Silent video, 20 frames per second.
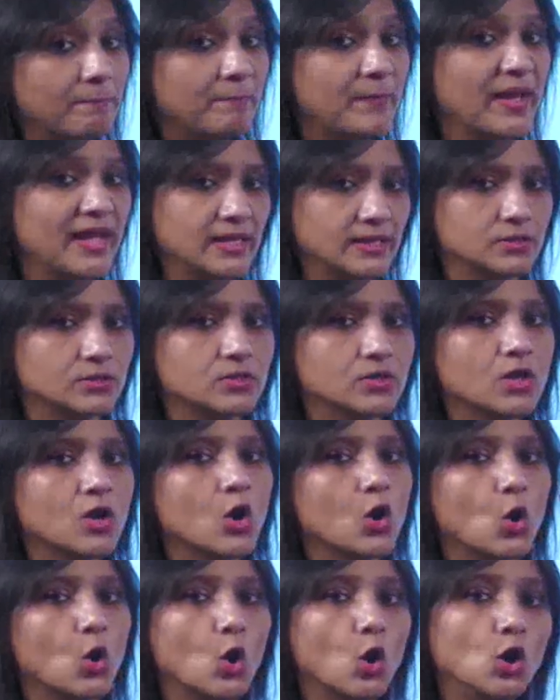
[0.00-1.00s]
pace
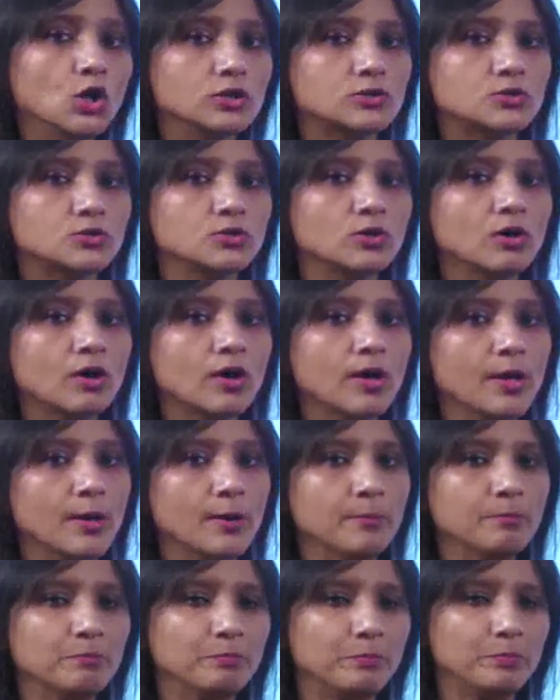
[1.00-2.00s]
also
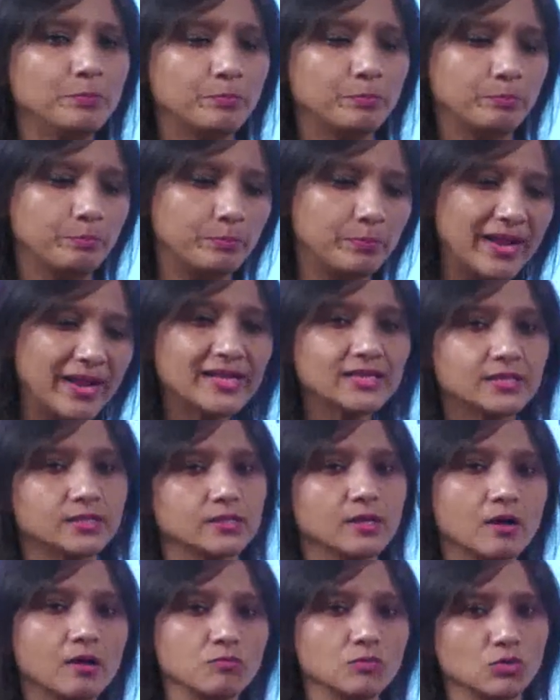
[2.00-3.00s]

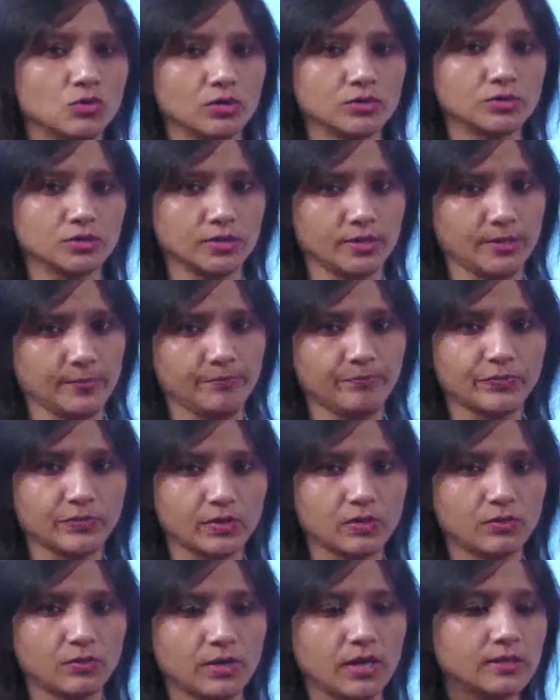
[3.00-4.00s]
breaks monotony.
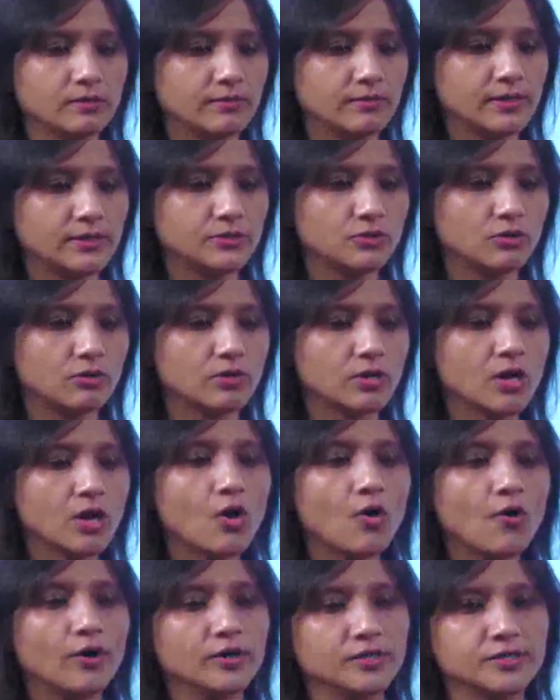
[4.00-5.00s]
Okay, otherwise your
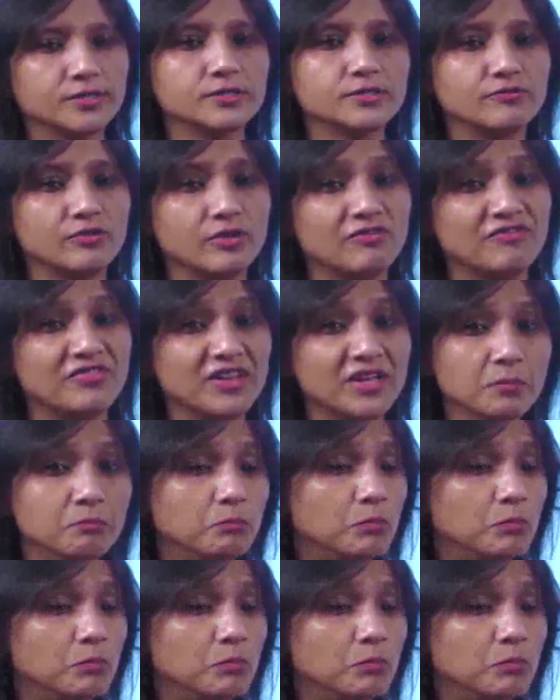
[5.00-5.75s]
audience will feel